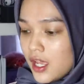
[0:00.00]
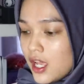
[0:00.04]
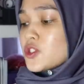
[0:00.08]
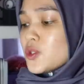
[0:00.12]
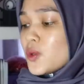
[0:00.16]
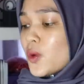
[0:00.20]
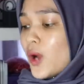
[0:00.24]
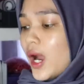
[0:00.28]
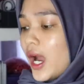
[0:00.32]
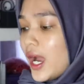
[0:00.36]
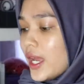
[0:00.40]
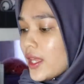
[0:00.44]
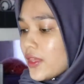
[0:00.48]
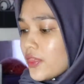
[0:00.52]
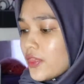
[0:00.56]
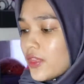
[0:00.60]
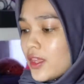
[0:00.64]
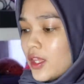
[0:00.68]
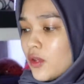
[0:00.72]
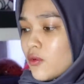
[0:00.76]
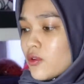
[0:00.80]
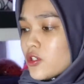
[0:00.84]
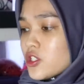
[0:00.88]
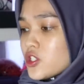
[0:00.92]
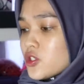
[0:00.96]
So I
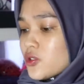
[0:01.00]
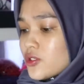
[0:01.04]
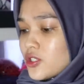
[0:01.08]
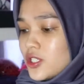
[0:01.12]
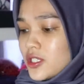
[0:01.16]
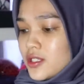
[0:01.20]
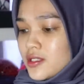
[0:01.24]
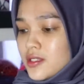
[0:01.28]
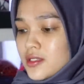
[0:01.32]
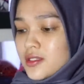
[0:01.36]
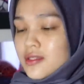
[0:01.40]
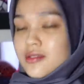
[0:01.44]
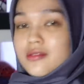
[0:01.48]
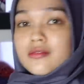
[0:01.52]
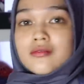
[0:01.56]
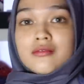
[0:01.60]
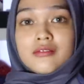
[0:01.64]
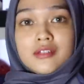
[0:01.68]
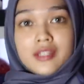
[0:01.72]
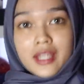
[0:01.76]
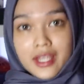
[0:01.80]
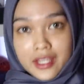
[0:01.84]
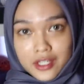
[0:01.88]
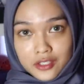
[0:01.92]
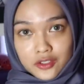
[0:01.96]
think we should just
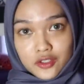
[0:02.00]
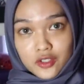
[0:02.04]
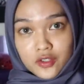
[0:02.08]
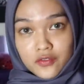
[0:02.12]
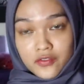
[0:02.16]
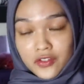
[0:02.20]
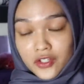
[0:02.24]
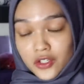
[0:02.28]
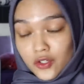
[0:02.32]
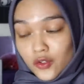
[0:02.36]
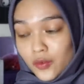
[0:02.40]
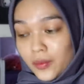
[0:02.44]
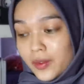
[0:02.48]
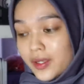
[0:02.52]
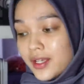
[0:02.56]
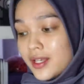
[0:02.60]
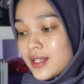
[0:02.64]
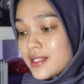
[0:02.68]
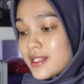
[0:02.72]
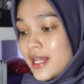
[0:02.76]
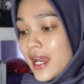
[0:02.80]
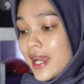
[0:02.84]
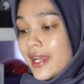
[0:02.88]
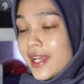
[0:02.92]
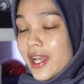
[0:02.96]
get into the video
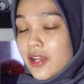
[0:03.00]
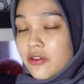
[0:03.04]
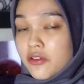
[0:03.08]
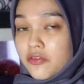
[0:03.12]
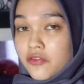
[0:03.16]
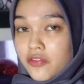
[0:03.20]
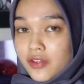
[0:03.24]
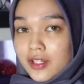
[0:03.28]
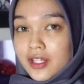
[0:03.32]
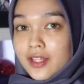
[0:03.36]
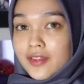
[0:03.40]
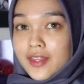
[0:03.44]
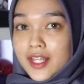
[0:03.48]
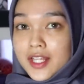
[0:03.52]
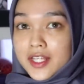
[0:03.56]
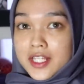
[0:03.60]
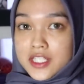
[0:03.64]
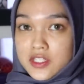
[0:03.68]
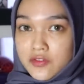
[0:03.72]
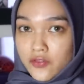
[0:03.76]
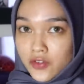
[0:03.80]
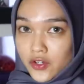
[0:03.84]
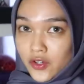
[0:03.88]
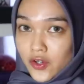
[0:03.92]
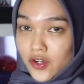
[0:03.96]
because I have a feeling that
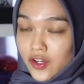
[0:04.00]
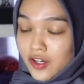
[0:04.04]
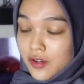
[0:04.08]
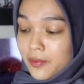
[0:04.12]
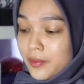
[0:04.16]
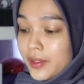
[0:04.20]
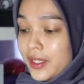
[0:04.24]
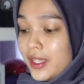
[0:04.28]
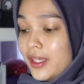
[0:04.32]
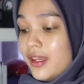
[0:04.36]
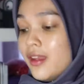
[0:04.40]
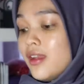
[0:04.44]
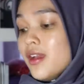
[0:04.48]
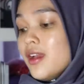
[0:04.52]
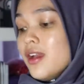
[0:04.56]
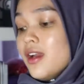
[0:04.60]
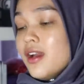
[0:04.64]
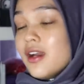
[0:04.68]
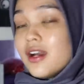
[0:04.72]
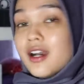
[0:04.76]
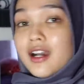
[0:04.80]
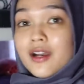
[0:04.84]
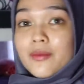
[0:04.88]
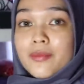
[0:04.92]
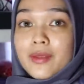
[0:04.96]
this video gonna be
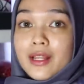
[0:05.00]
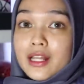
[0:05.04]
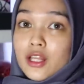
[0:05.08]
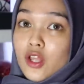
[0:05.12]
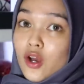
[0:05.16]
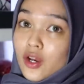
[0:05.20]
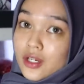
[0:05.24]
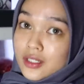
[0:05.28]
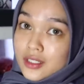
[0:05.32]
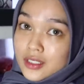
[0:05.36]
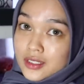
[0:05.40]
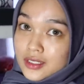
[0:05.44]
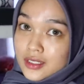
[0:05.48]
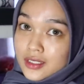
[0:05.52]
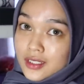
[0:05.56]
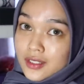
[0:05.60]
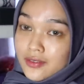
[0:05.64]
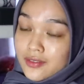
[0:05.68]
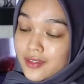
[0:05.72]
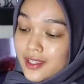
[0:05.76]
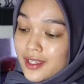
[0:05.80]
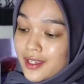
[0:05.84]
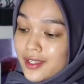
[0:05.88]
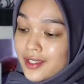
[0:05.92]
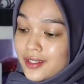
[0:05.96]
a bit longer
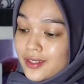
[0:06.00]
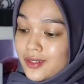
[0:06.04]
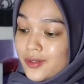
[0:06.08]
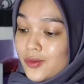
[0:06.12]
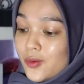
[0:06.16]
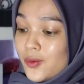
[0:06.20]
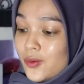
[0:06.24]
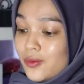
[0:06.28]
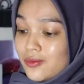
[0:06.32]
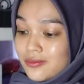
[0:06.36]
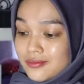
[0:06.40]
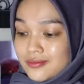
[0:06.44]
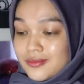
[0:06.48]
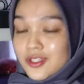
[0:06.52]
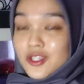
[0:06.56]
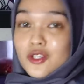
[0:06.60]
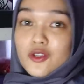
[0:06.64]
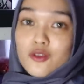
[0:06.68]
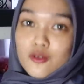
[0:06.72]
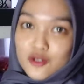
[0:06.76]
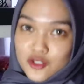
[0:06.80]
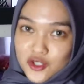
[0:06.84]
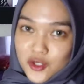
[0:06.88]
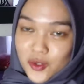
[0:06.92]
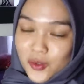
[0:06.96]
than
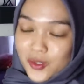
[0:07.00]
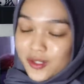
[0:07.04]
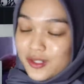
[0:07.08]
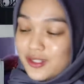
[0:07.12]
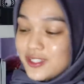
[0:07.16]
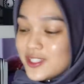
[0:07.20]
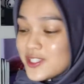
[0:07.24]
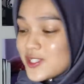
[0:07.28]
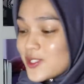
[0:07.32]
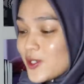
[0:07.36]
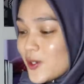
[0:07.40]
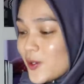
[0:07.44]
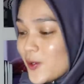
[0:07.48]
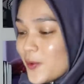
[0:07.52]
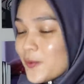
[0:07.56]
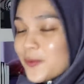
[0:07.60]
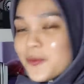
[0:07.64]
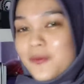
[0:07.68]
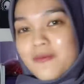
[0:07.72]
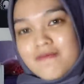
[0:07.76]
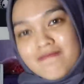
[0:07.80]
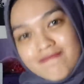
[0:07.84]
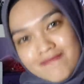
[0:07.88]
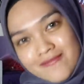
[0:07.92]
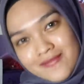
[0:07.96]
usual. So
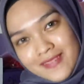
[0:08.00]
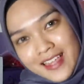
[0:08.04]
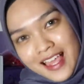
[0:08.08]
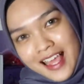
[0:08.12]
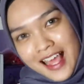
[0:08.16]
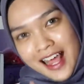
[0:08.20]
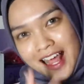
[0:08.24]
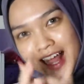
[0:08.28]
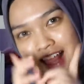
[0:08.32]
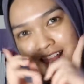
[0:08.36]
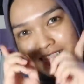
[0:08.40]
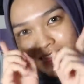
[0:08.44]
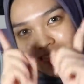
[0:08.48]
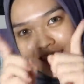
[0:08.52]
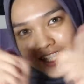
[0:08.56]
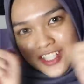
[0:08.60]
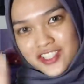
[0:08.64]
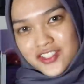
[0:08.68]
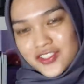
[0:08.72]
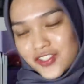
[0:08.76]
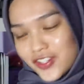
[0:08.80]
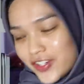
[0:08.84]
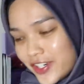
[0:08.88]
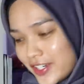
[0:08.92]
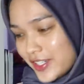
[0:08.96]
let's